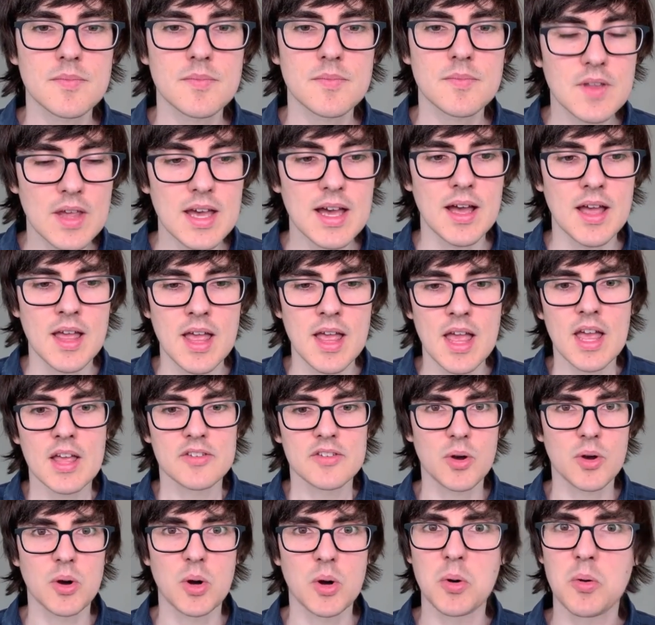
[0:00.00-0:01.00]
Yeah,
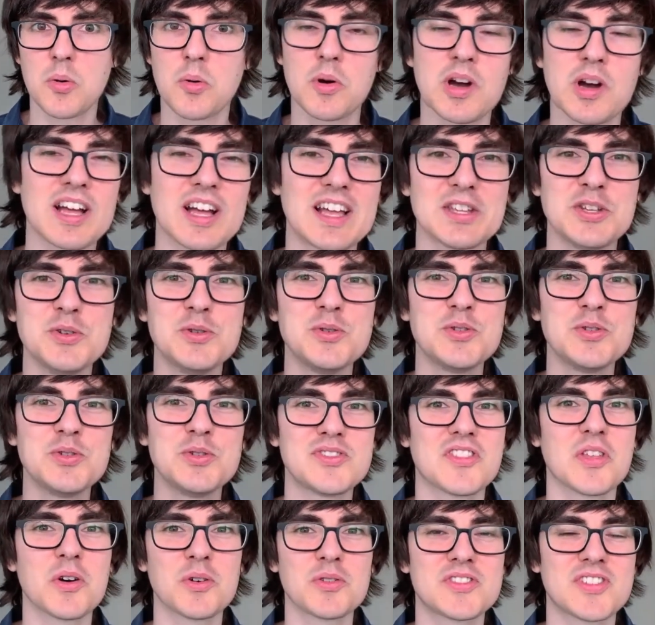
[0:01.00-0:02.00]
so use
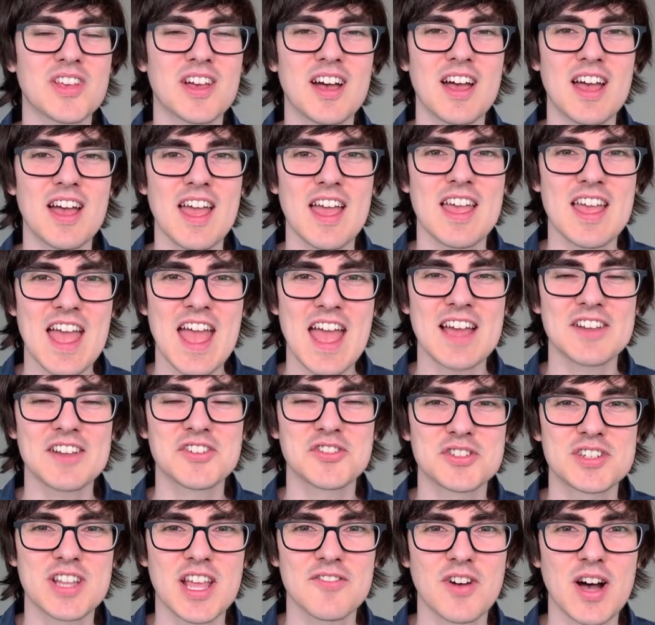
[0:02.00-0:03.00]
those
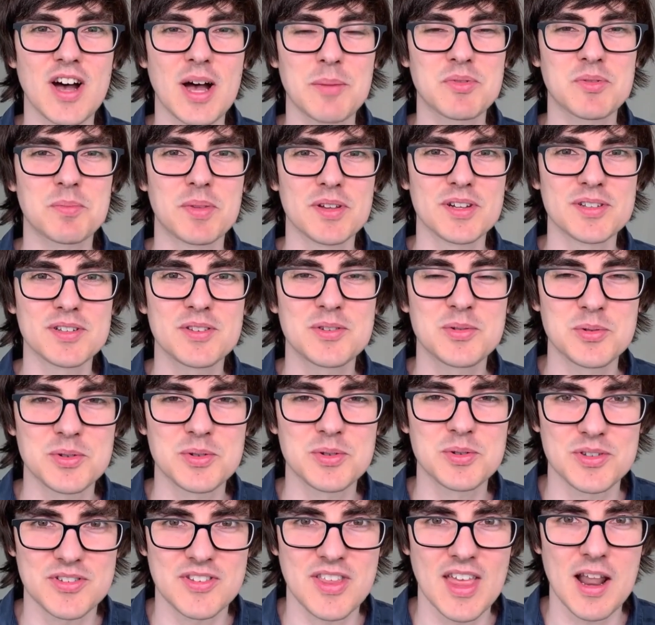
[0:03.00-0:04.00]
Azure DevOps build
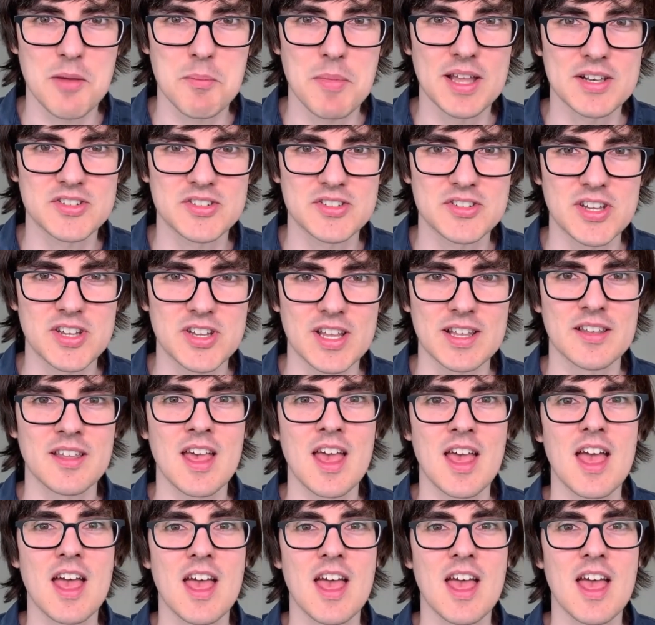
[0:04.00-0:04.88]
tools that I mentioned.